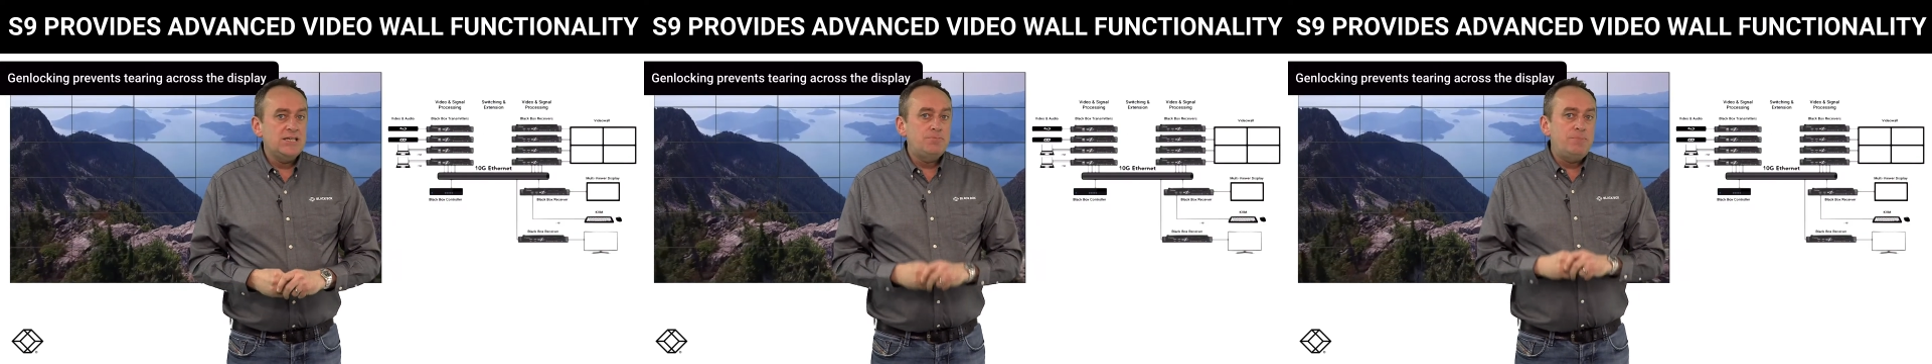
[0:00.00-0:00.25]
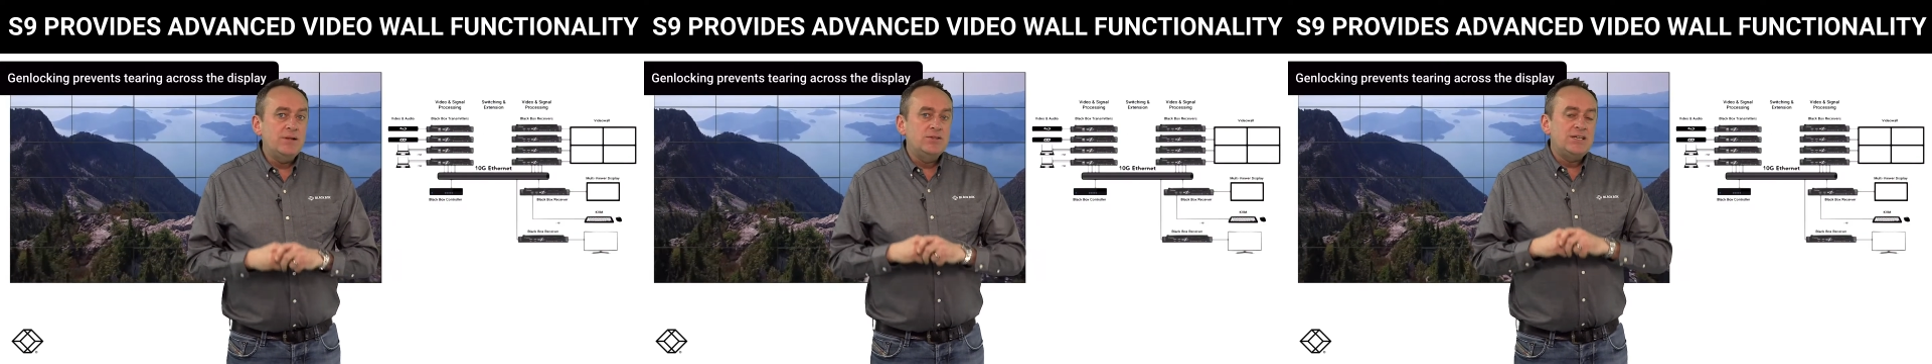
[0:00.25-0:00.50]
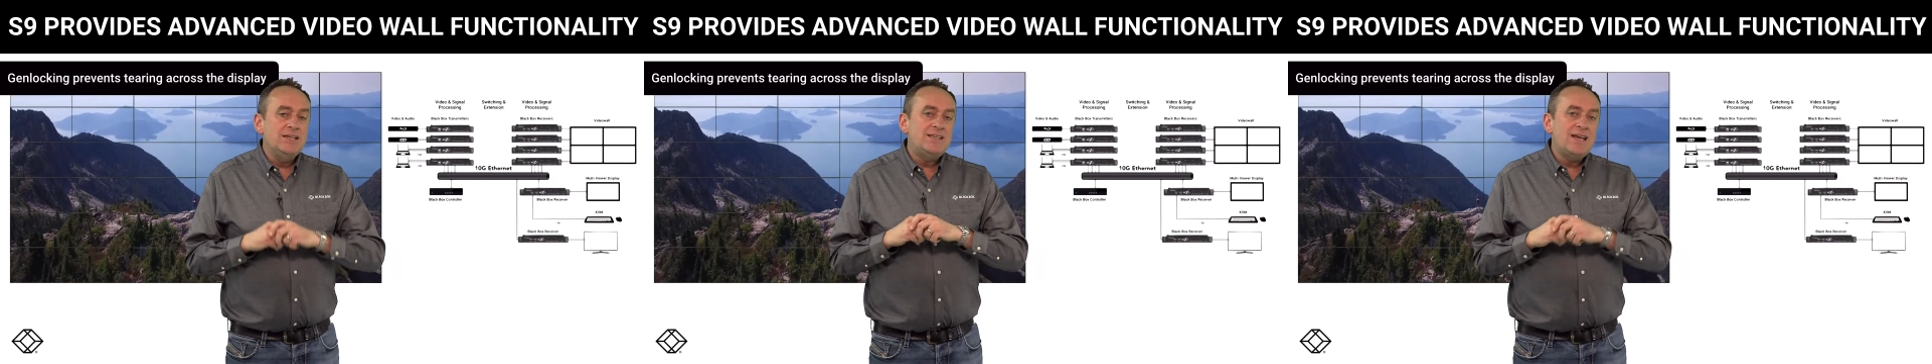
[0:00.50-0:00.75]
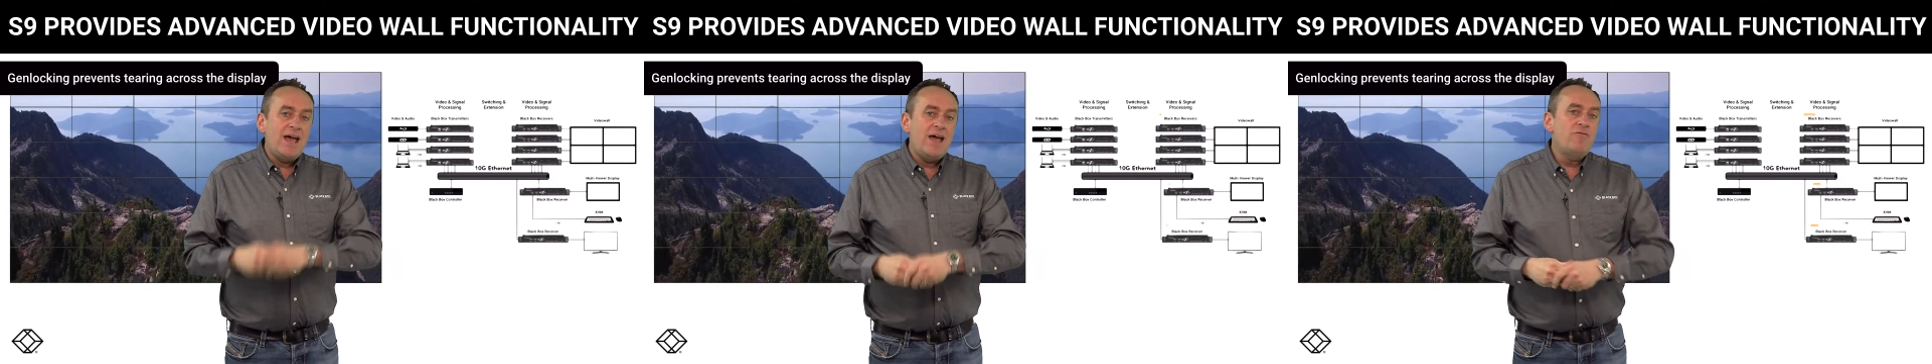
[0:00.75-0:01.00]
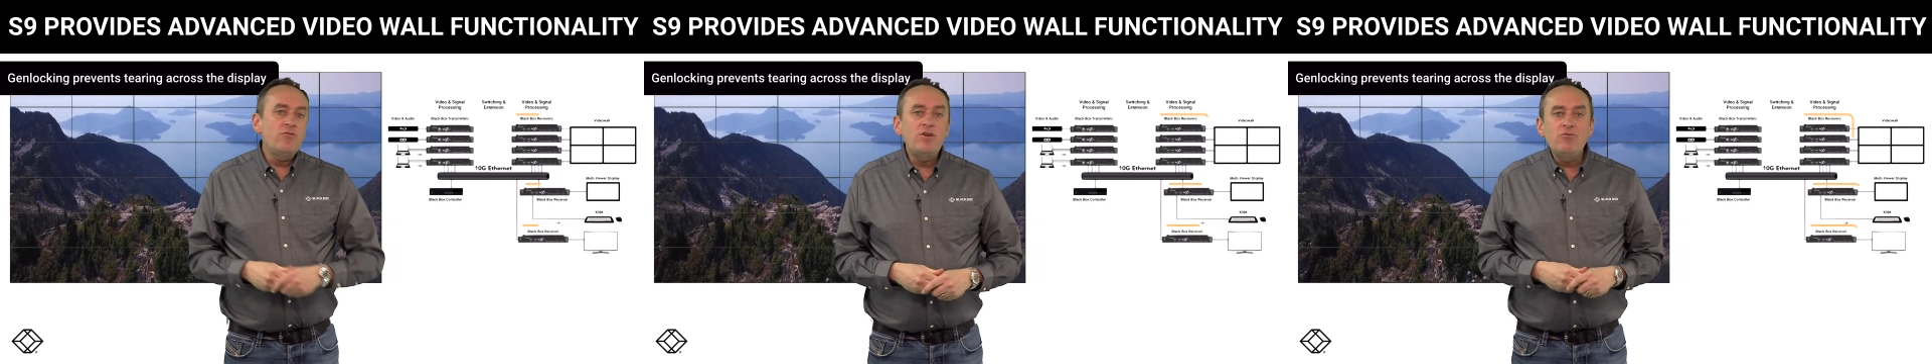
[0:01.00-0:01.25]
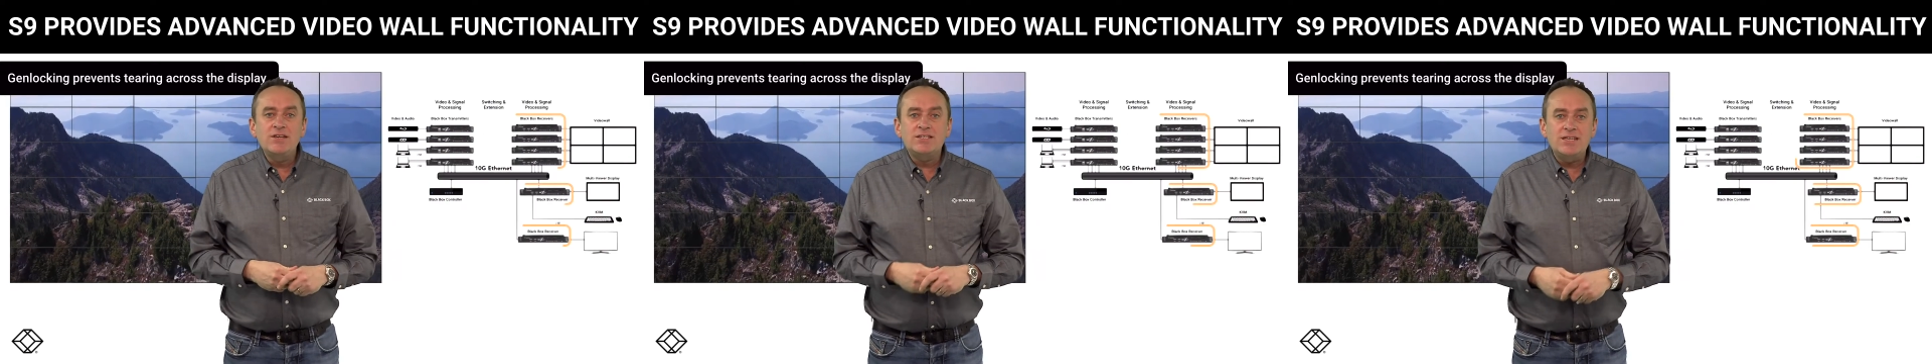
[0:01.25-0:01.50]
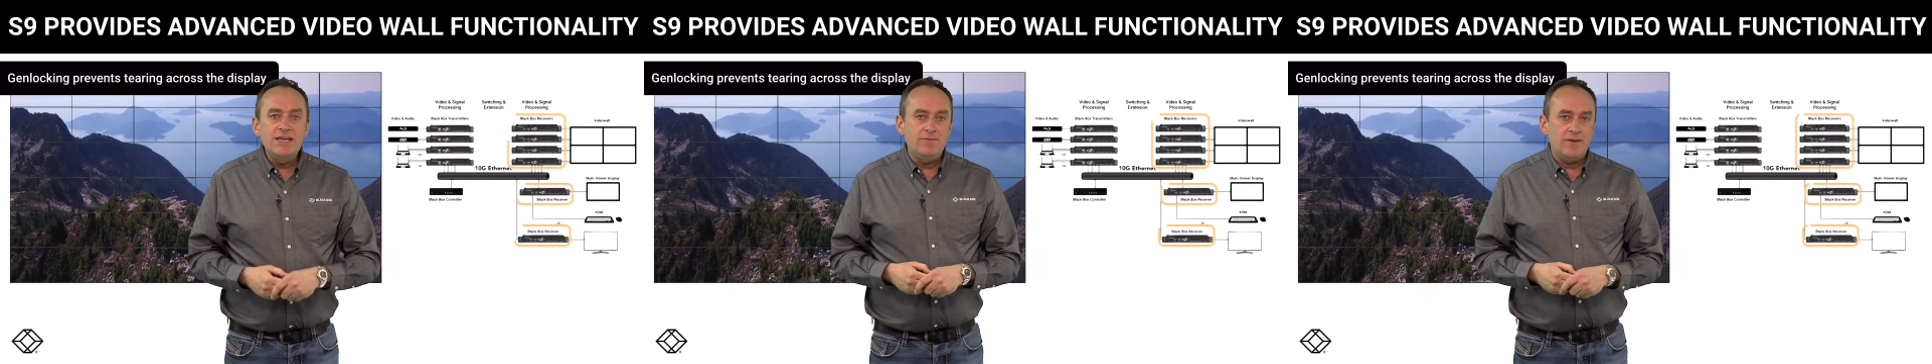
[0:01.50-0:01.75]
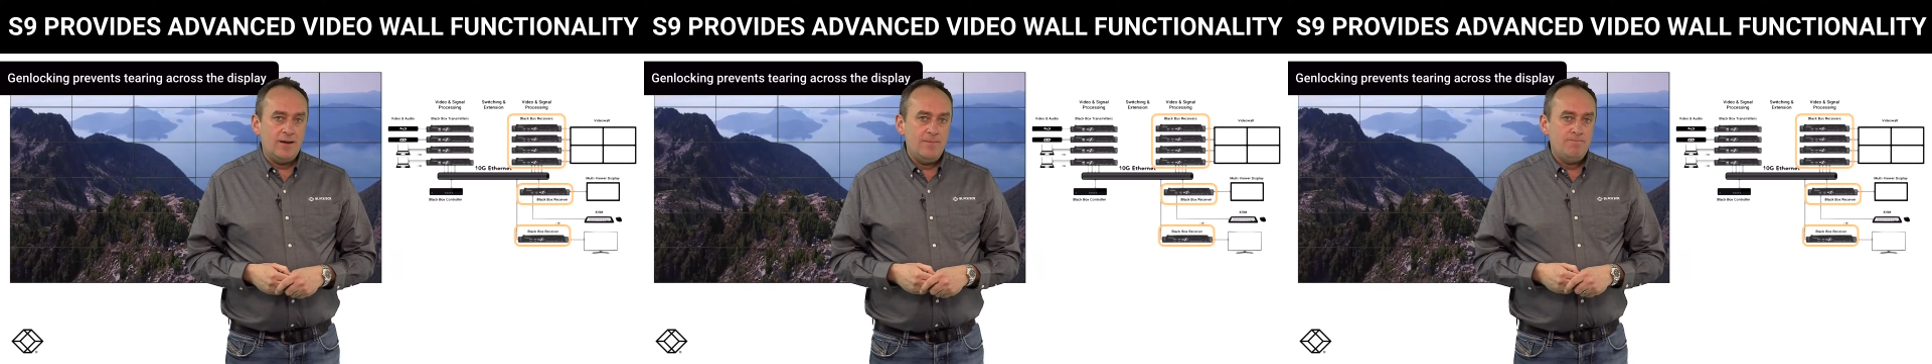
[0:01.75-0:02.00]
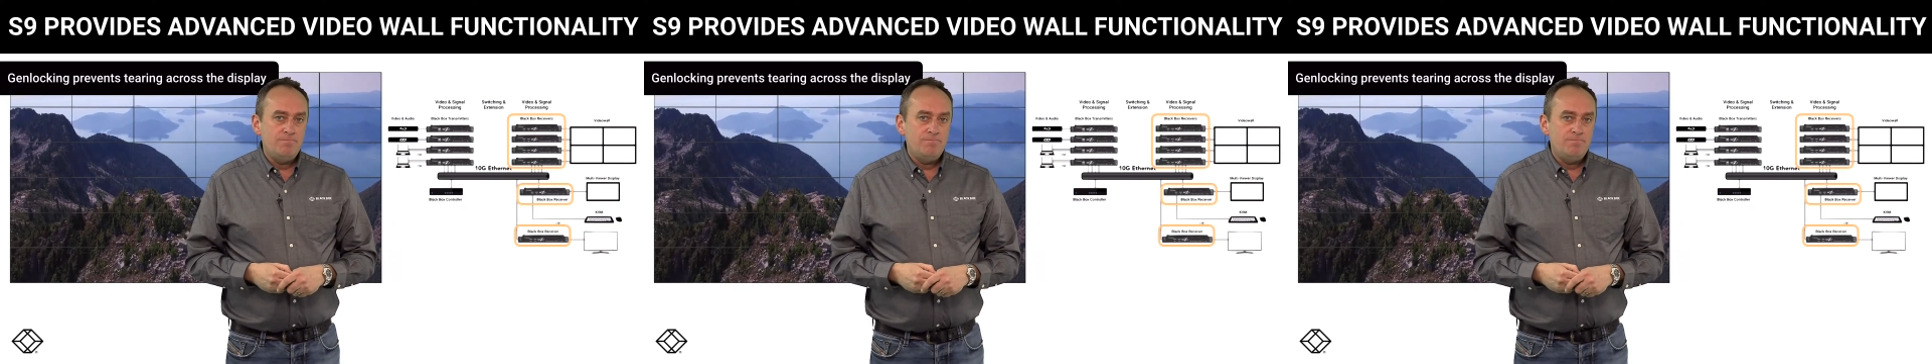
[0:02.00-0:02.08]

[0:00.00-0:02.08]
is built into every receiver,